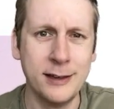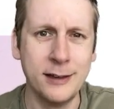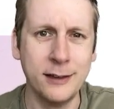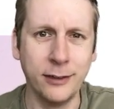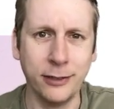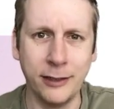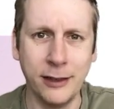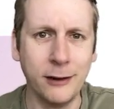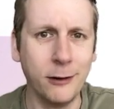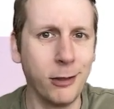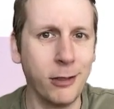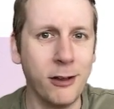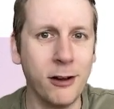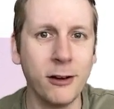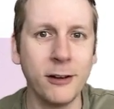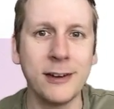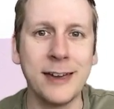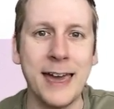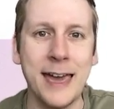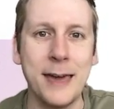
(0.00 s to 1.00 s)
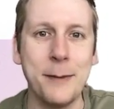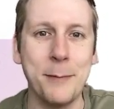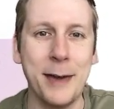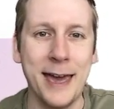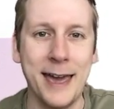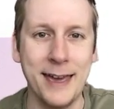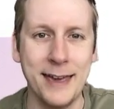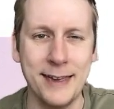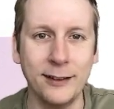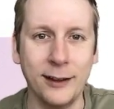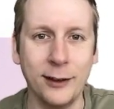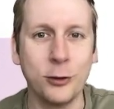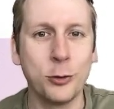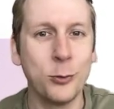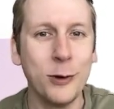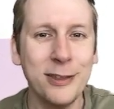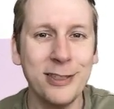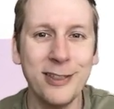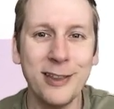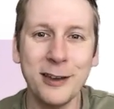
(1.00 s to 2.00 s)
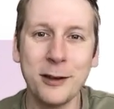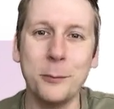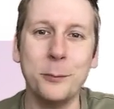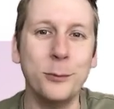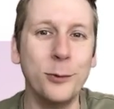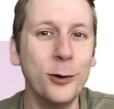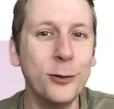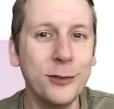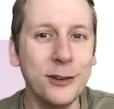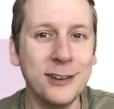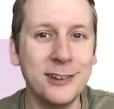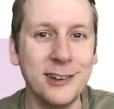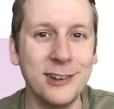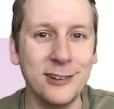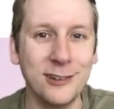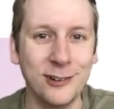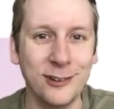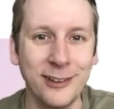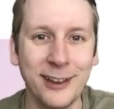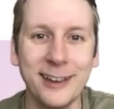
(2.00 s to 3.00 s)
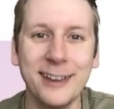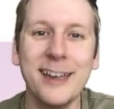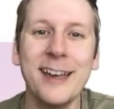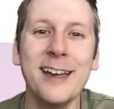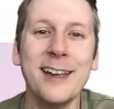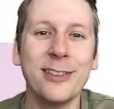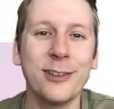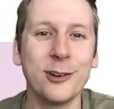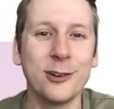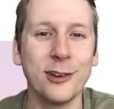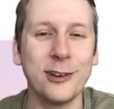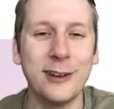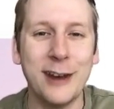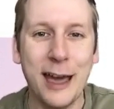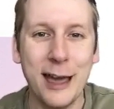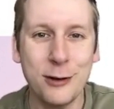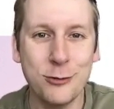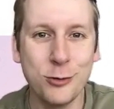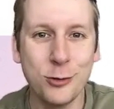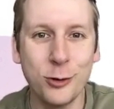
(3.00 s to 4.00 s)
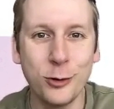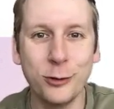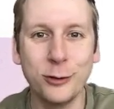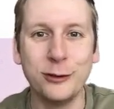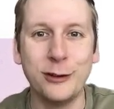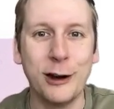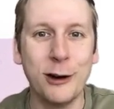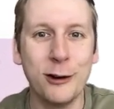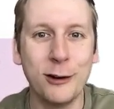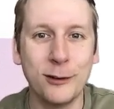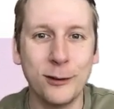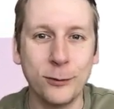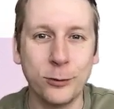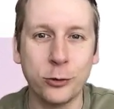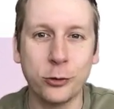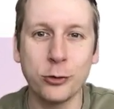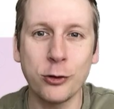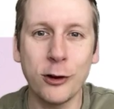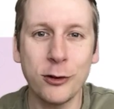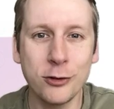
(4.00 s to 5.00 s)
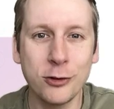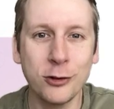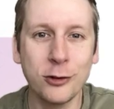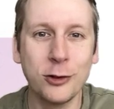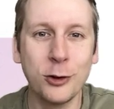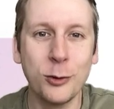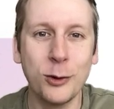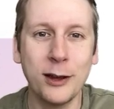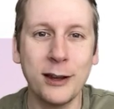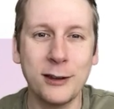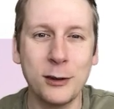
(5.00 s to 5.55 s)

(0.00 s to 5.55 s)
Then along came Hey. It's written like a movie teaser, like there's a natural narrative structure to it.